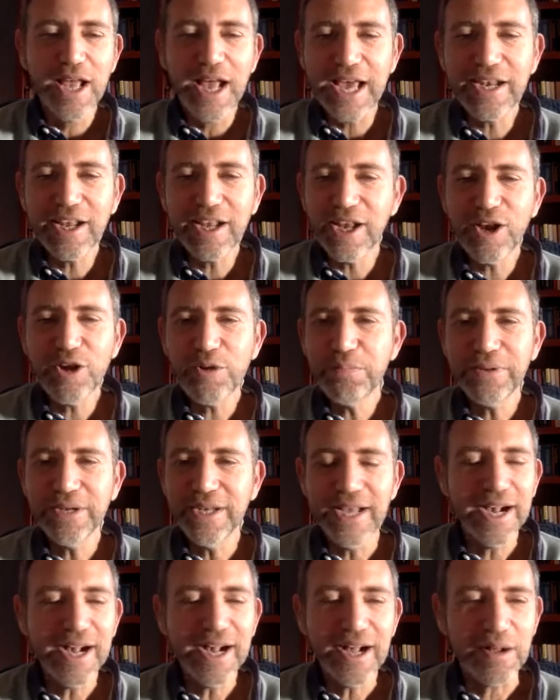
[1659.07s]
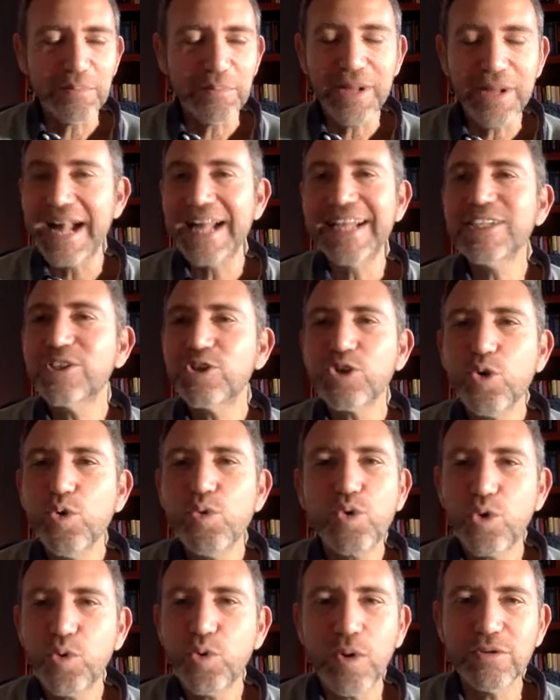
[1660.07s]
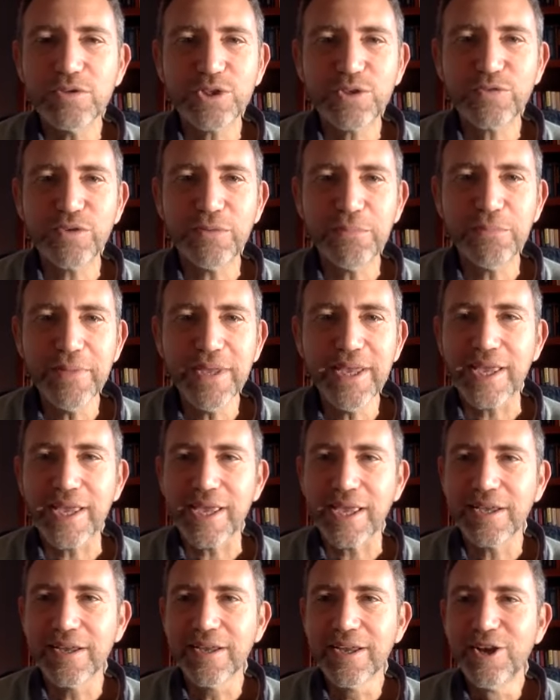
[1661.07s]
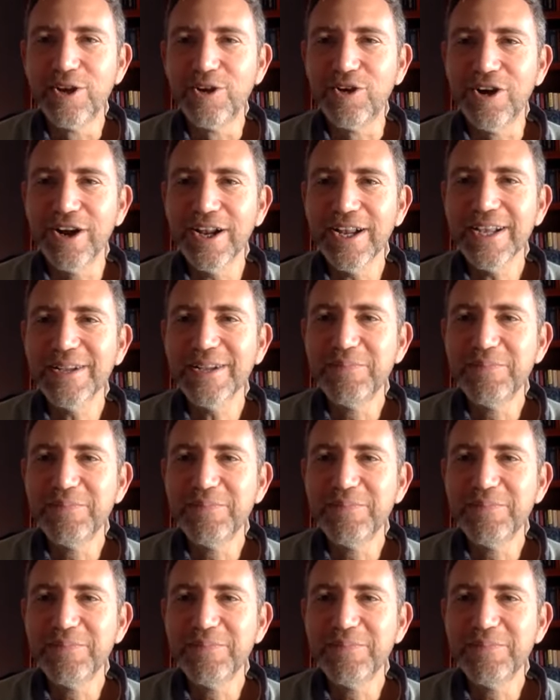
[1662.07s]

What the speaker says: And I open it up and it's all quotes from me, right?